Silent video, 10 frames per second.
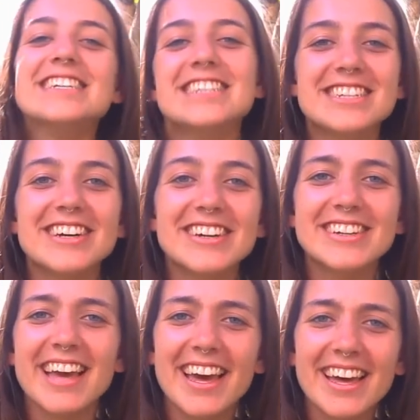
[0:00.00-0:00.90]
So
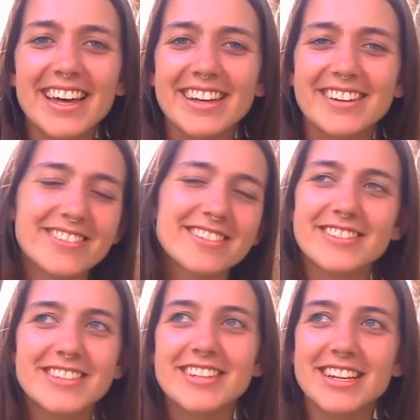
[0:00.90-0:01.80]
yeah,
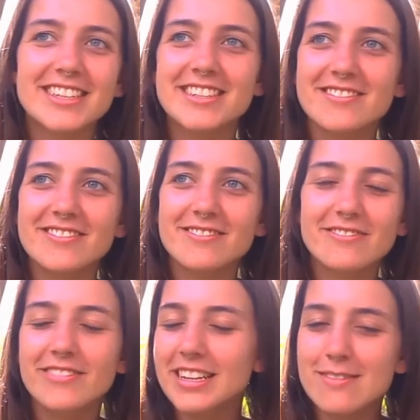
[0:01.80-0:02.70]
it's
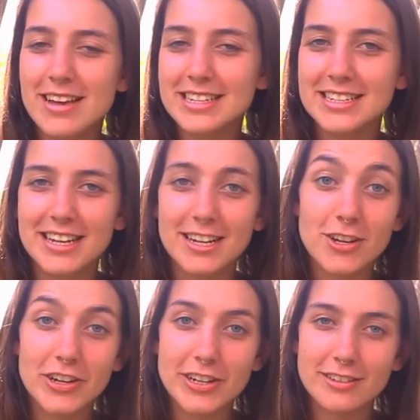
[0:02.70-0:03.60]
really amazing, and I
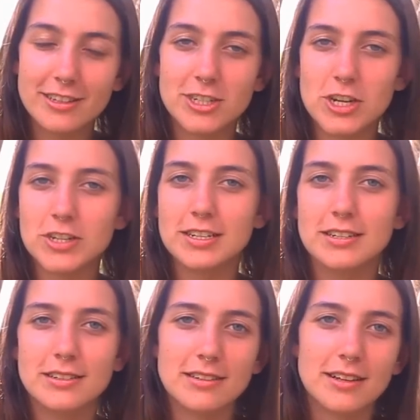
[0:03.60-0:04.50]
know the
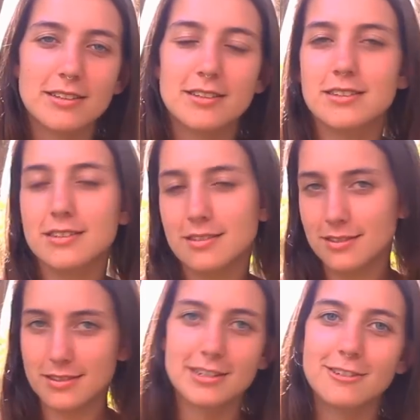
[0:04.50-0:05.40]
journey is
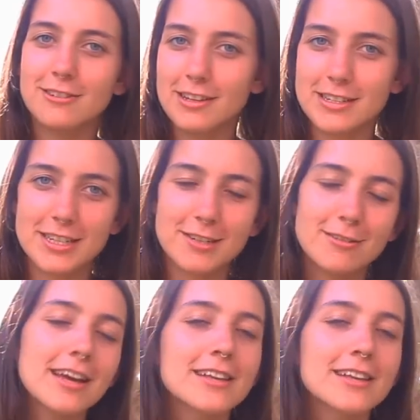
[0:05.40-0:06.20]
still continuing.